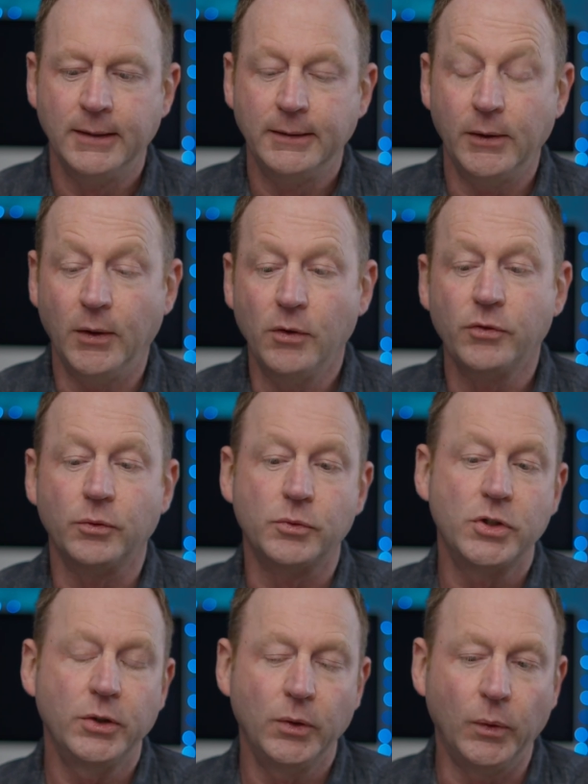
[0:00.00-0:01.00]
Now, also,
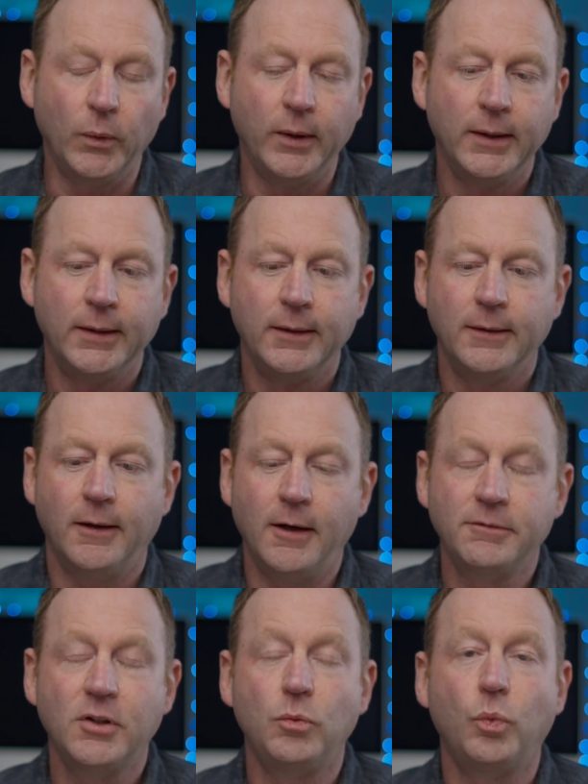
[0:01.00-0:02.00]
too,
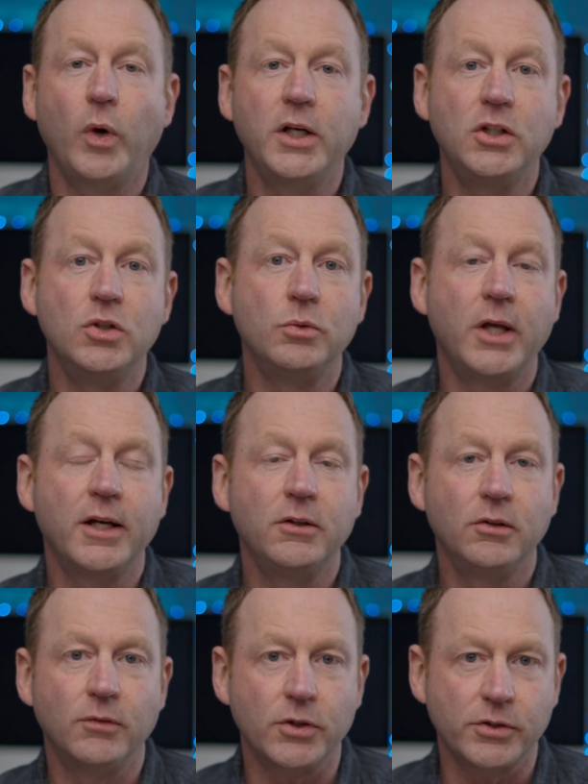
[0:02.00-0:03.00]
often when you get a
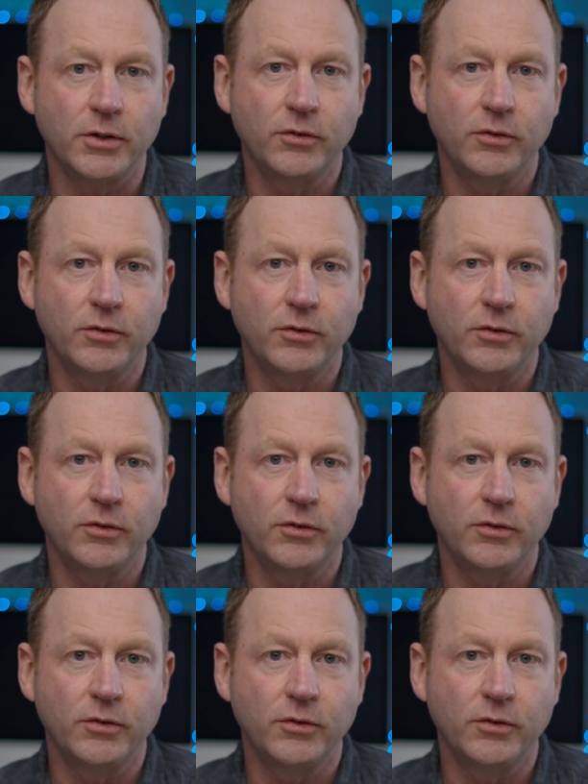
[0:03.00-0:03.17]
new version of